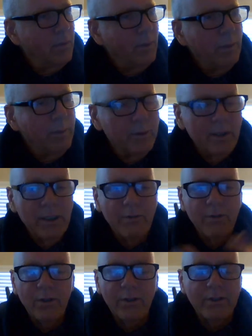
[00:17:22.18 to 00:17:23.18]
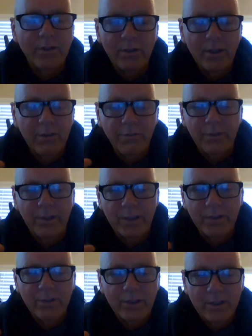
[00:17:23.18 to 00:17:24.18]
We believe all this stuff. We got
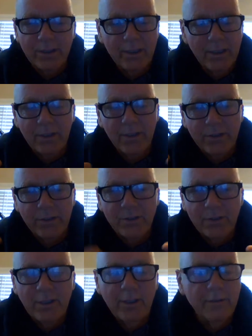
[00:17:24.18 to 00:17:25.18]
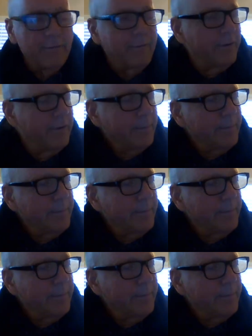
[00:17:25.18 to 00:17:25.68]
sucked into all this stuff.